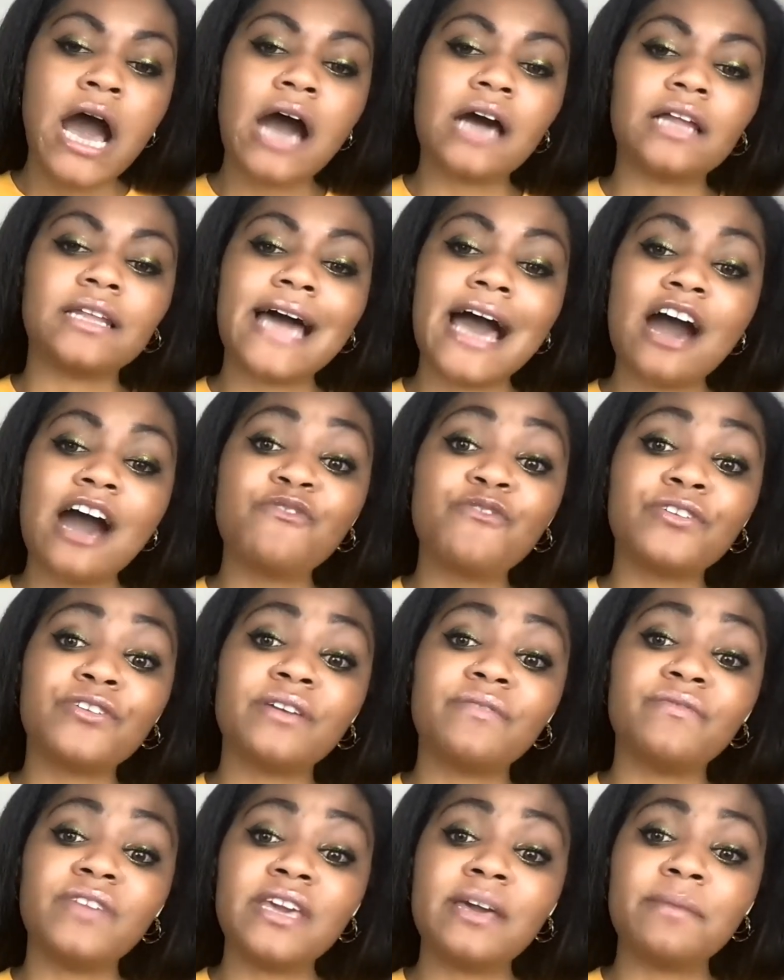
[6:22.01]
allow for
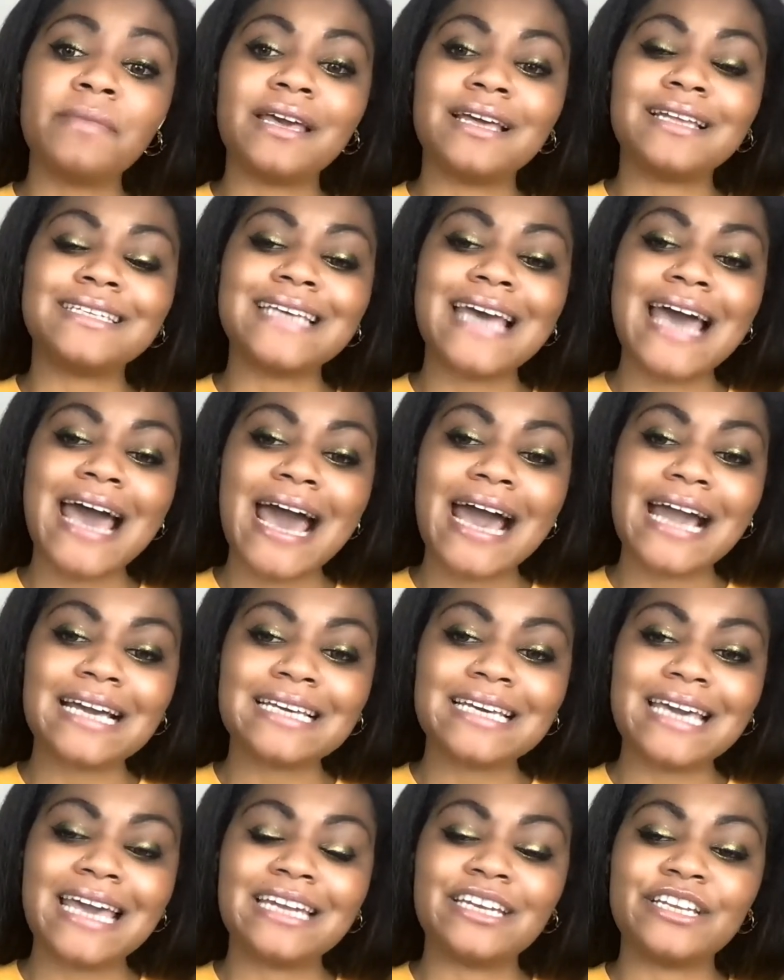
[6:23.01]
the vehement attack
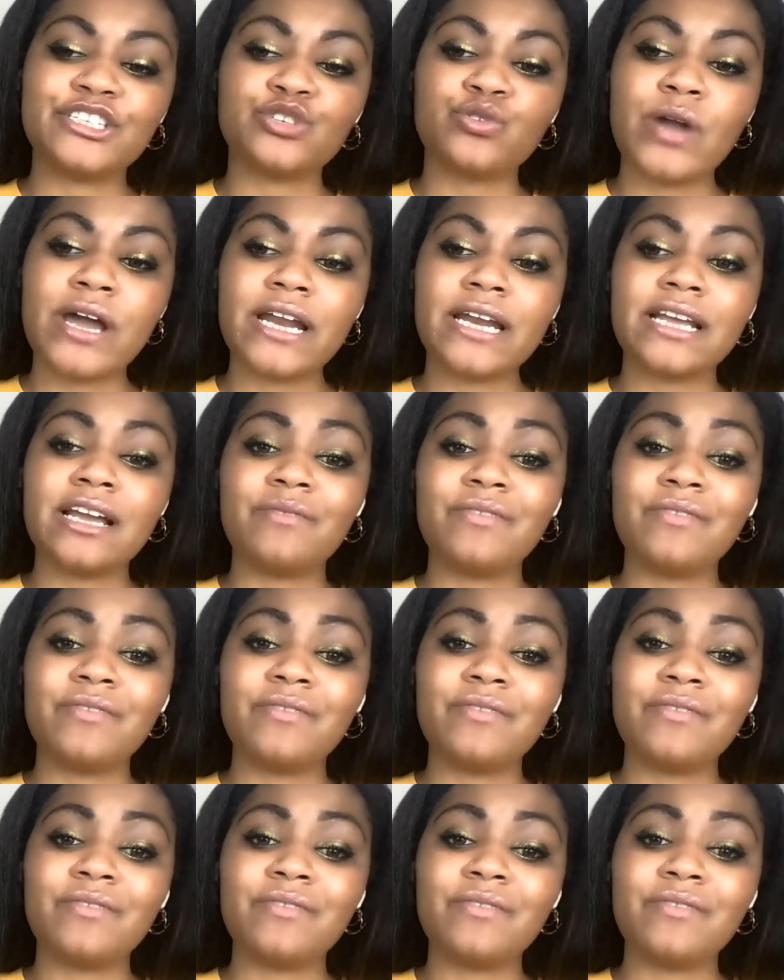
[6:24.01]
and discrediting